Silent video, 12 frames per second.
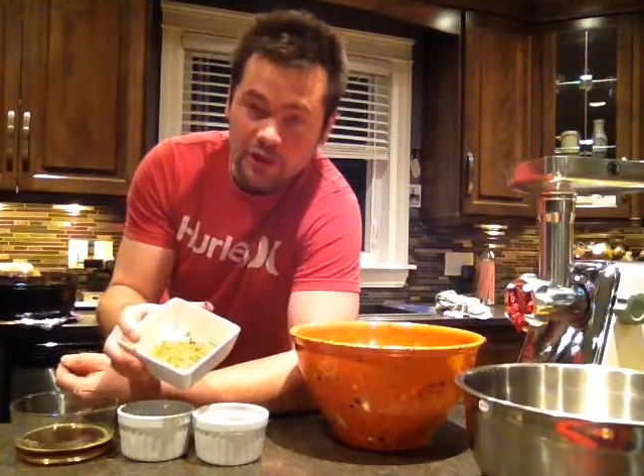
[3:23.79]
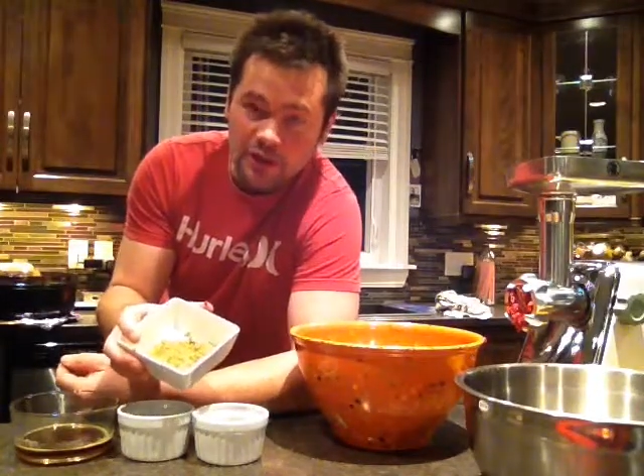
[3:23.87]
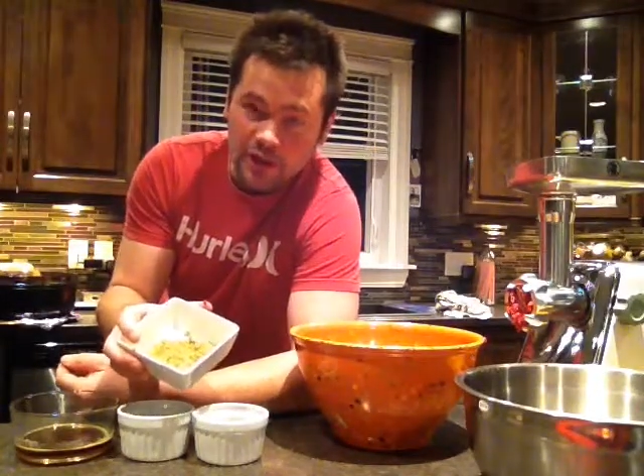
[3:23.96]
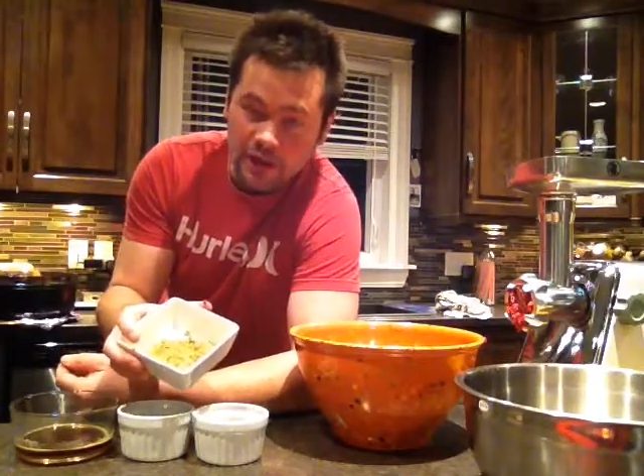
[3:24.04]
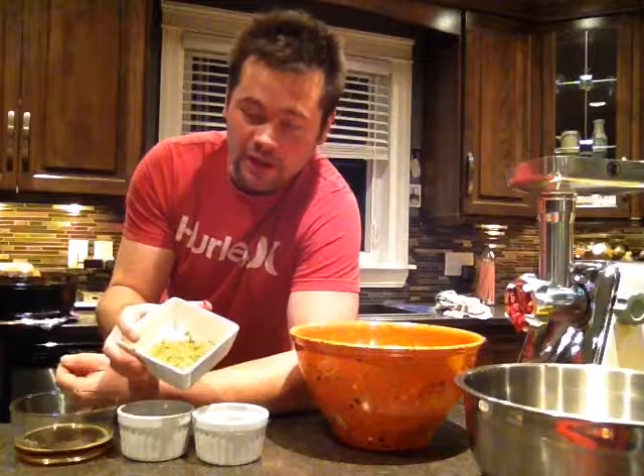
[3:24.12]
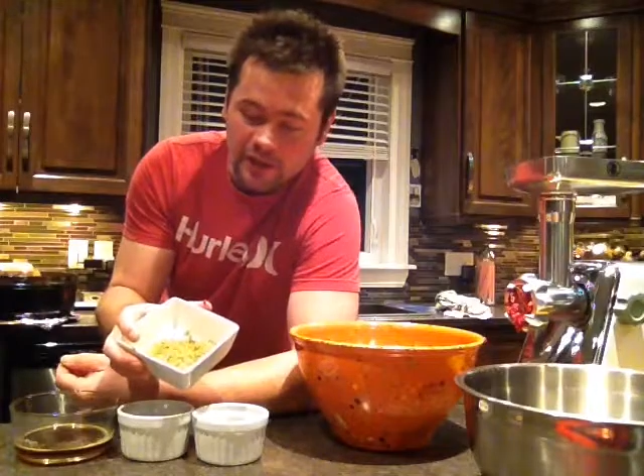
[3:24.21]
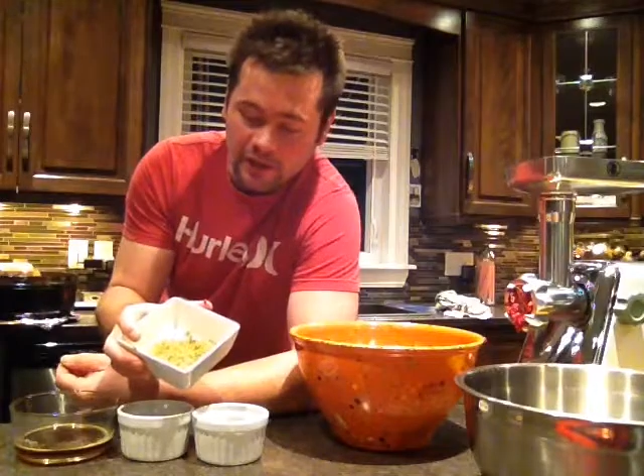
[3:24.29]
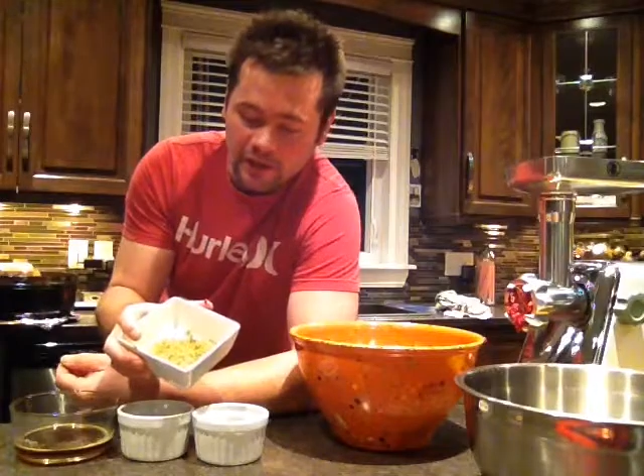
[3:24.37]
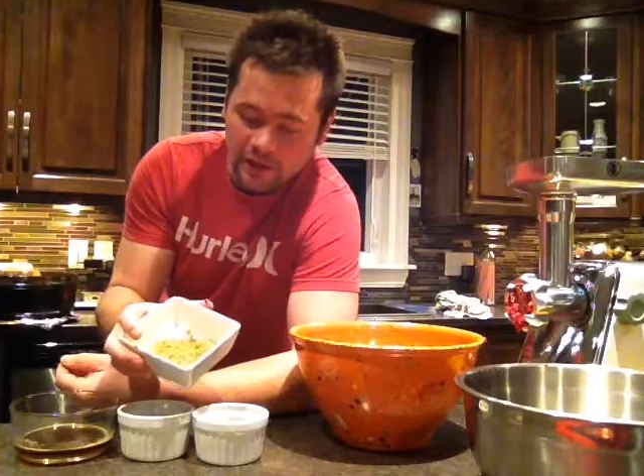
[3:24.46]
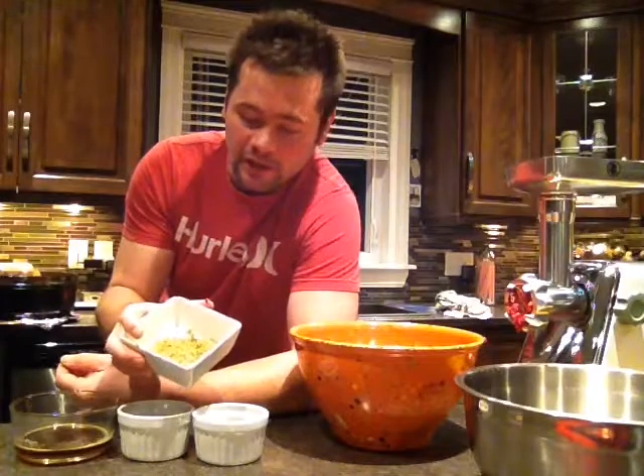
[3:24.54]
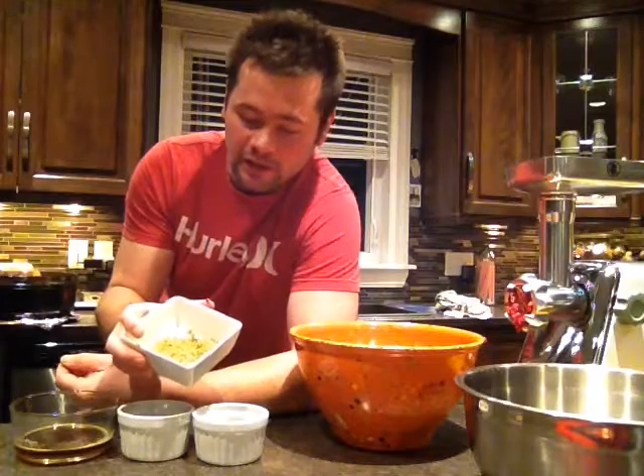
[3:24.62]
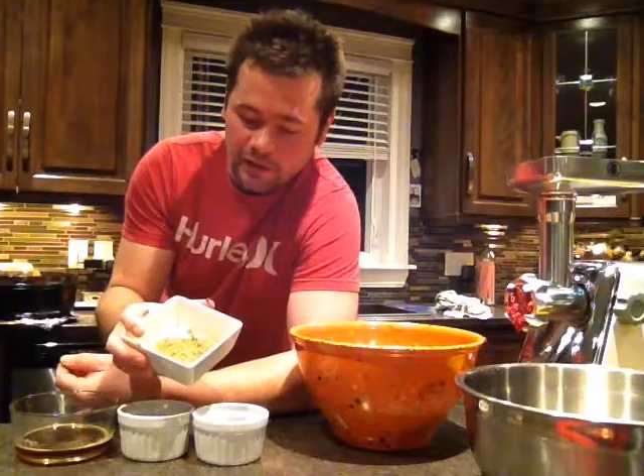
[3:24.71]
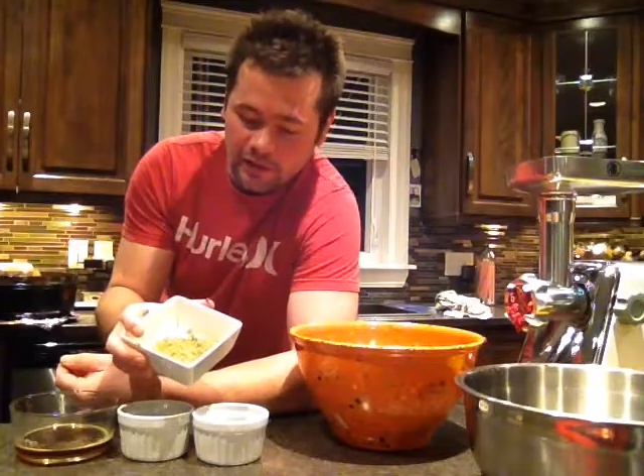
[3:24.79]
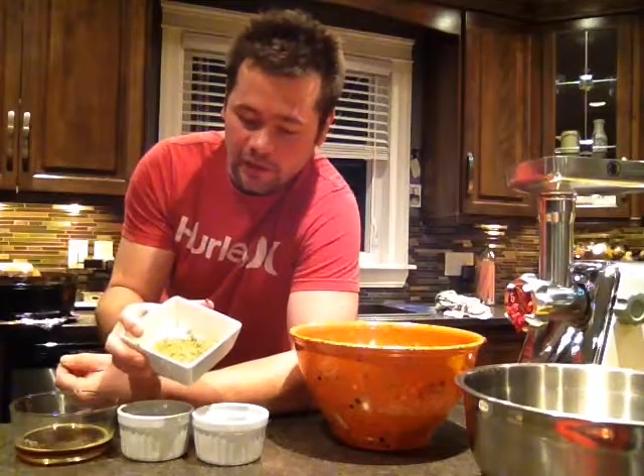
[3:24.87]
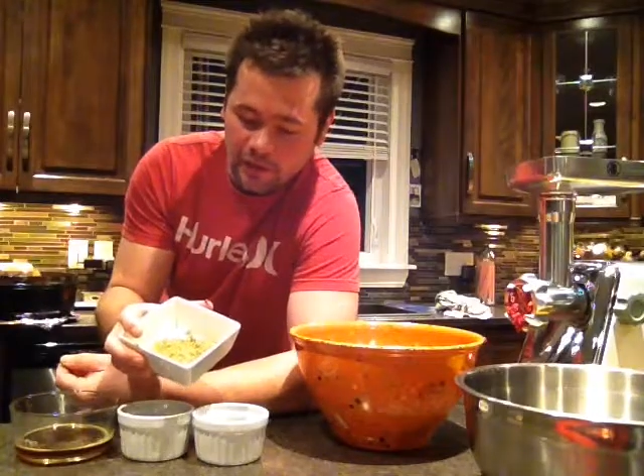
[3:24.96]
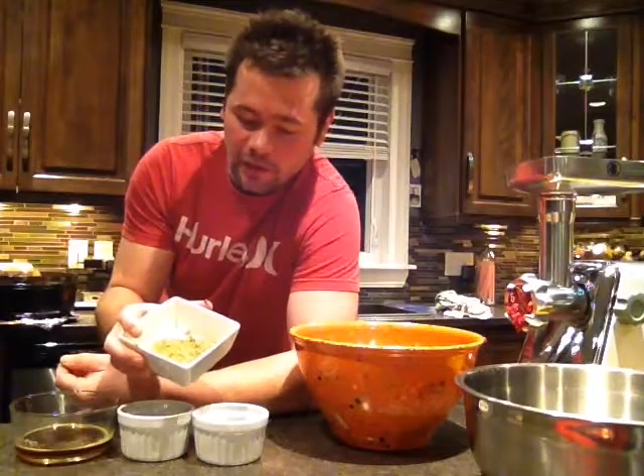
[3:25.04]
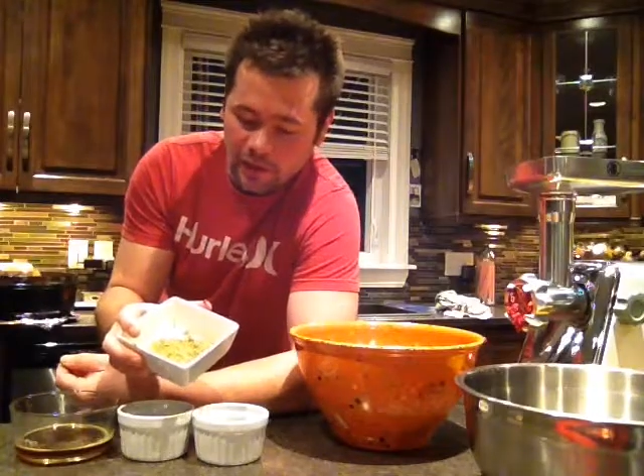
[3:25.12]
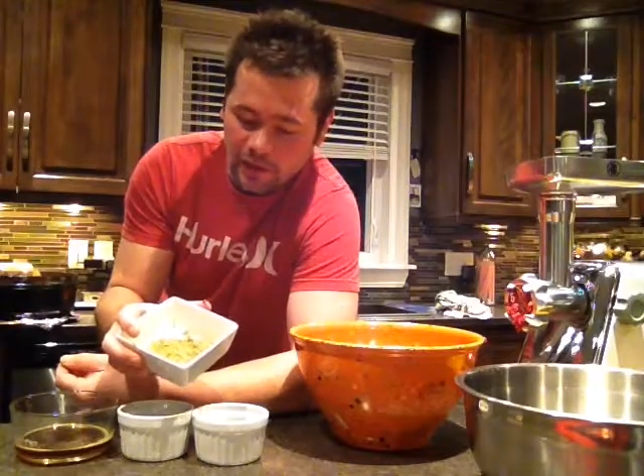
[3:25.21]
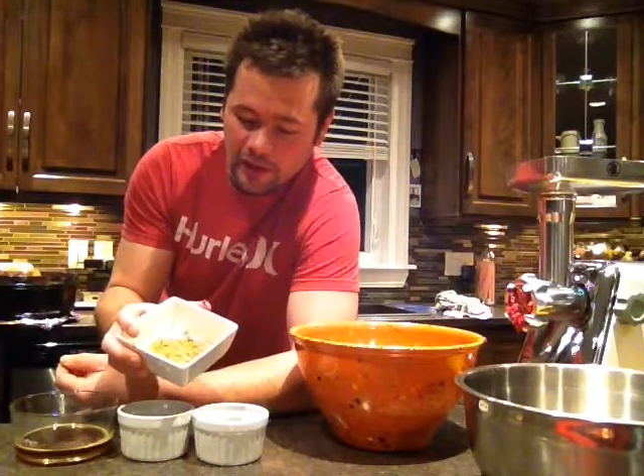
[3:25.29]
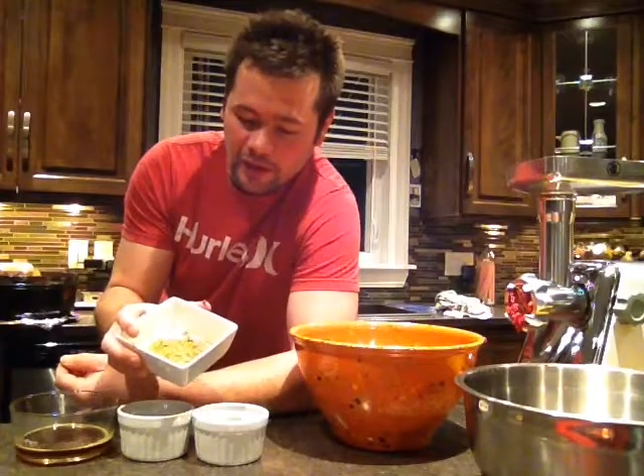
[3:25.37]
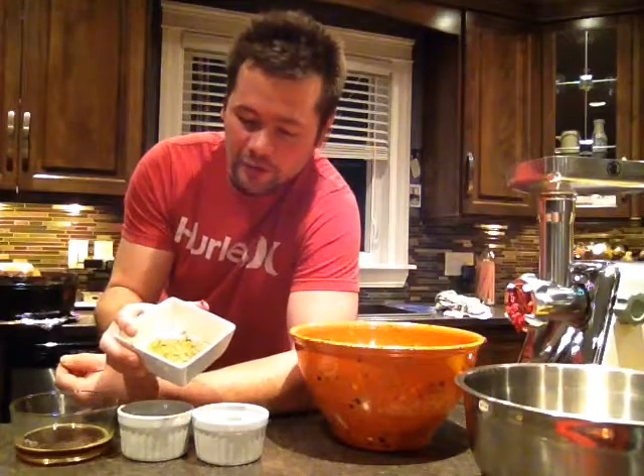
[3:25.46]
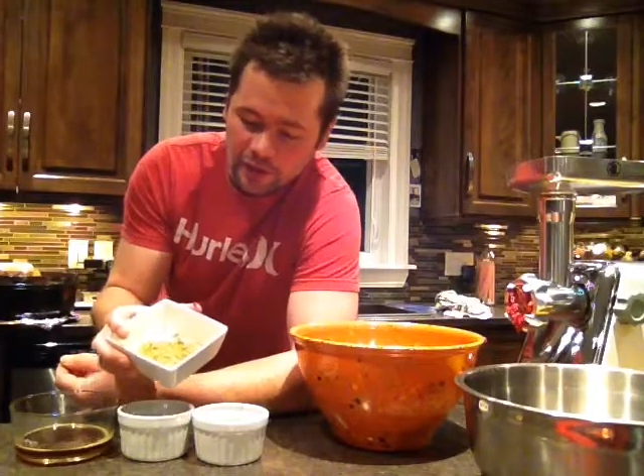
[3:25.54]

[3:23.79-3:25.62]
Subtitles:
steak if you want it.